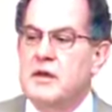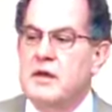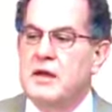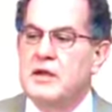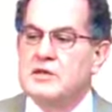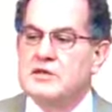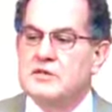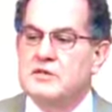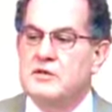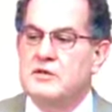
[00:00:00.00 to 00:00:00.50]

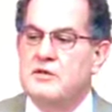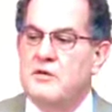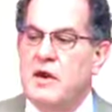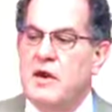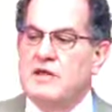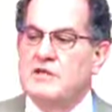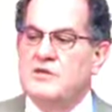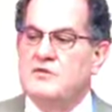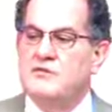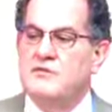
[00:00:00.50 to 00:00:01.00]
And it's the
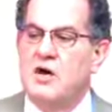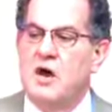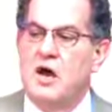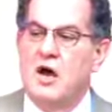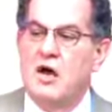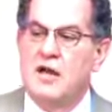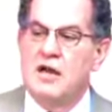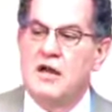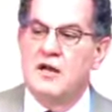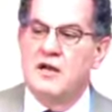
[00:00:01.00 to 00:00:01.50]
grace of
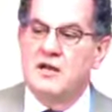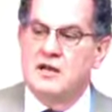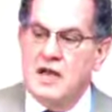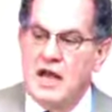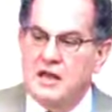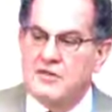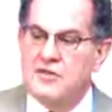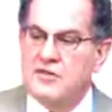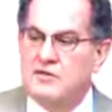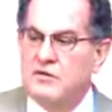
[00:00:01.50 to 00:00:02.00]
God and the
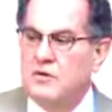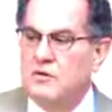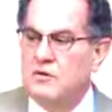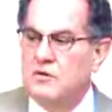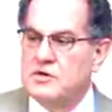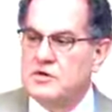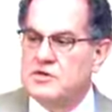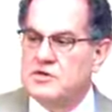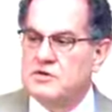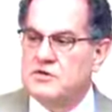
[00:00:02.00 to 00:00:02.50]
death of the
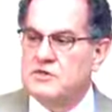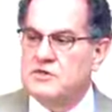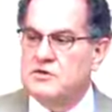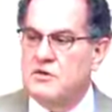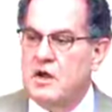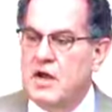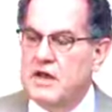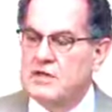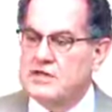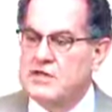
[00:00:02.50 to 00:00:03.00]
Lord Jesus
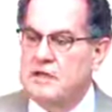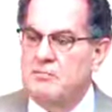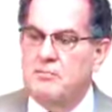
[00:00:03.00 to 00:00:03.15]
Christ,